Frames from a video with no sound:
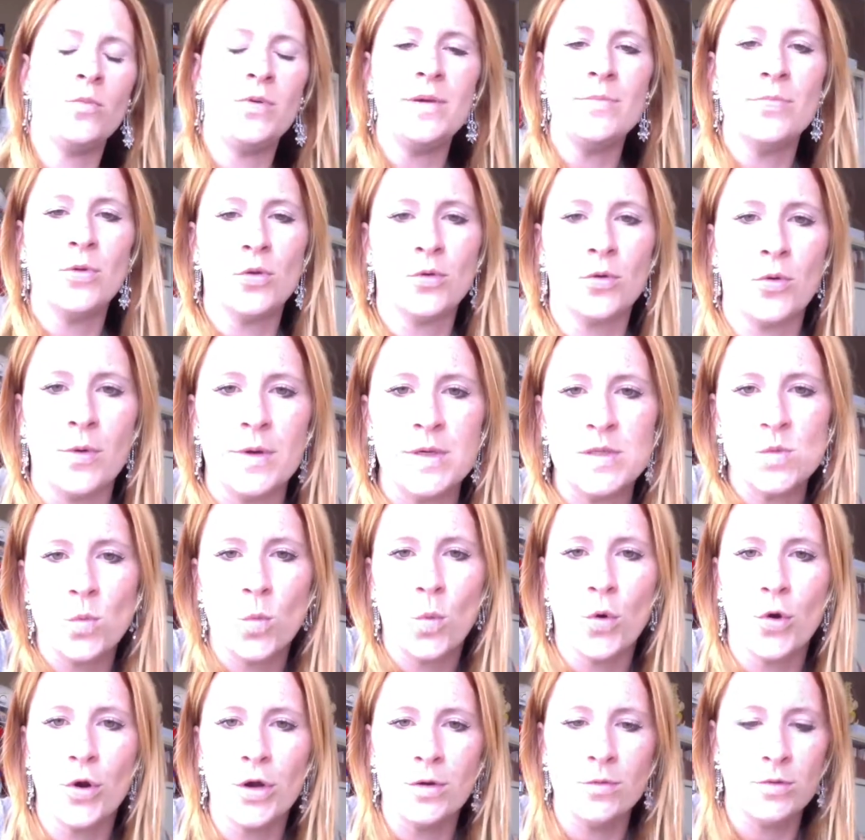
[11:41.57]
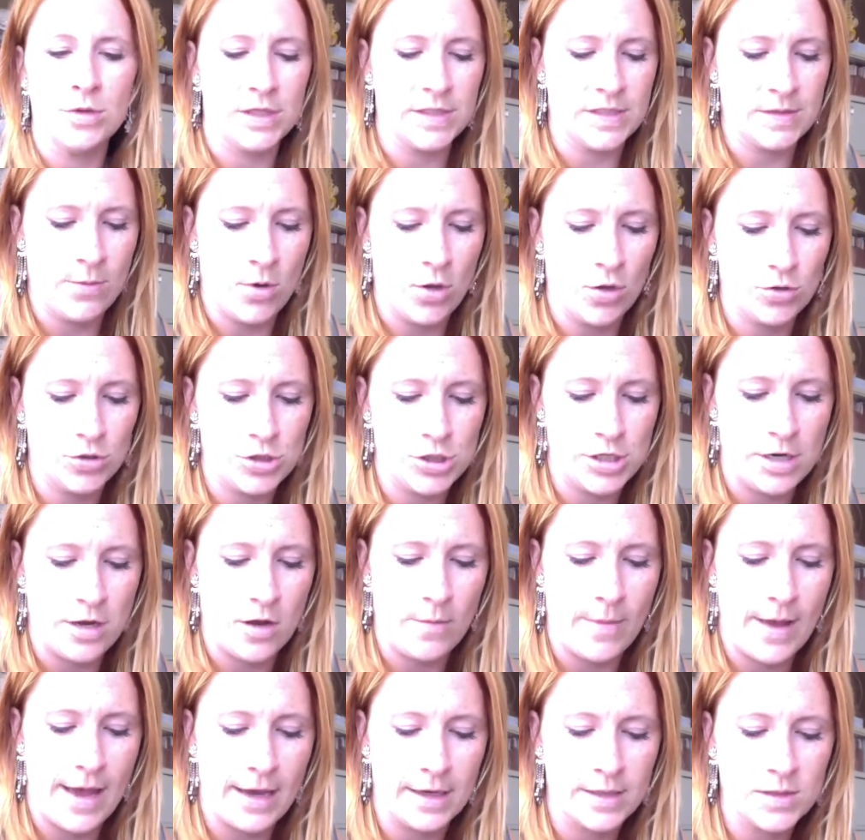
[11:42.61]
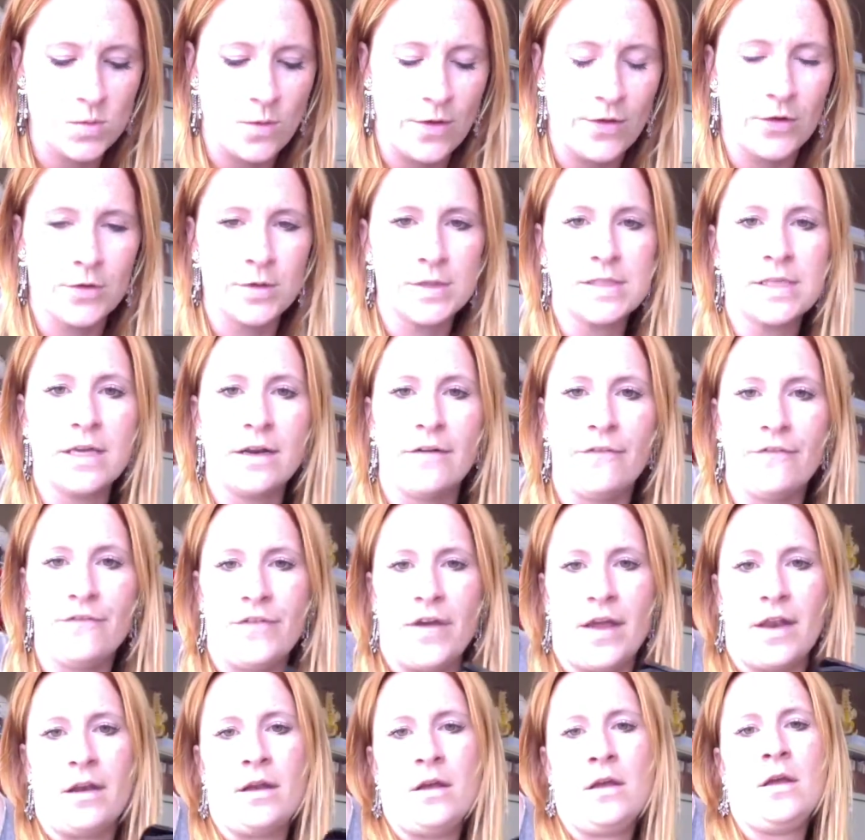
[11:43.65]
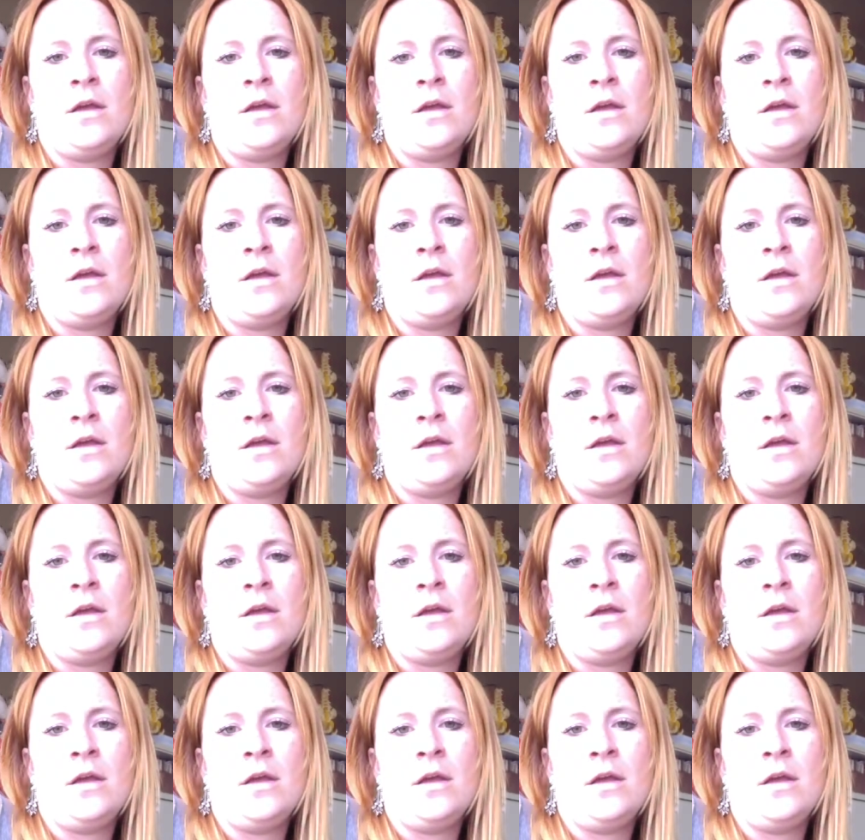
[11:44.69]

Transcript: people are always worried with the smaller Chanel bags whether it's going to fit.